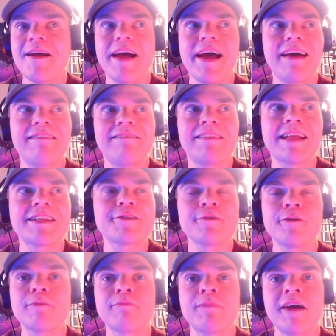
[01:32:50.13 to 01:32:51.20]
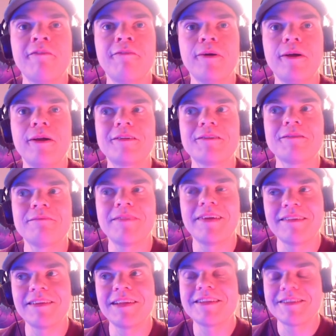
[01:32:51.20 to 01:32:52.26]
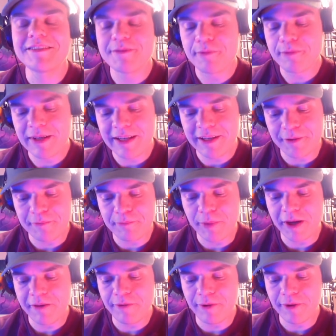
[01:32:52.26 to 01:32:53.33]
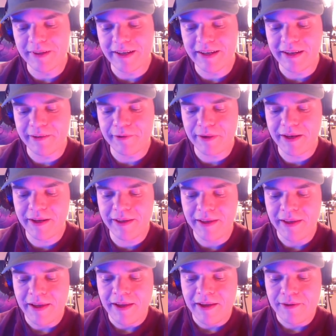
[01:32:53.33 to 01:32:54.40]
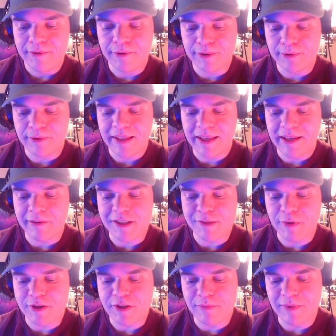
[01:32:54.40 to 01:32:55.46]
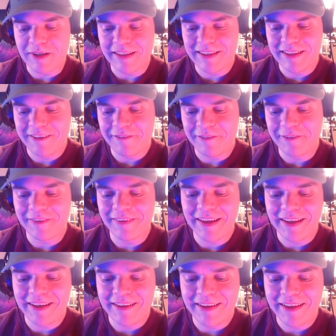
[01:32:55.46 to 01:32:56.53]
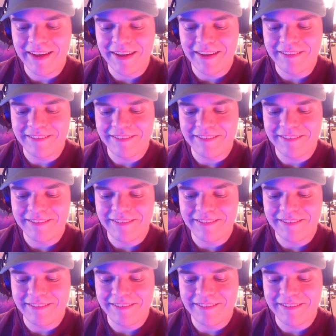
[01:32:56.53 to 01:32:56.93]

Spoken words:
And that's not my fault. It's really not my fault, and I try not to take responsibility for that and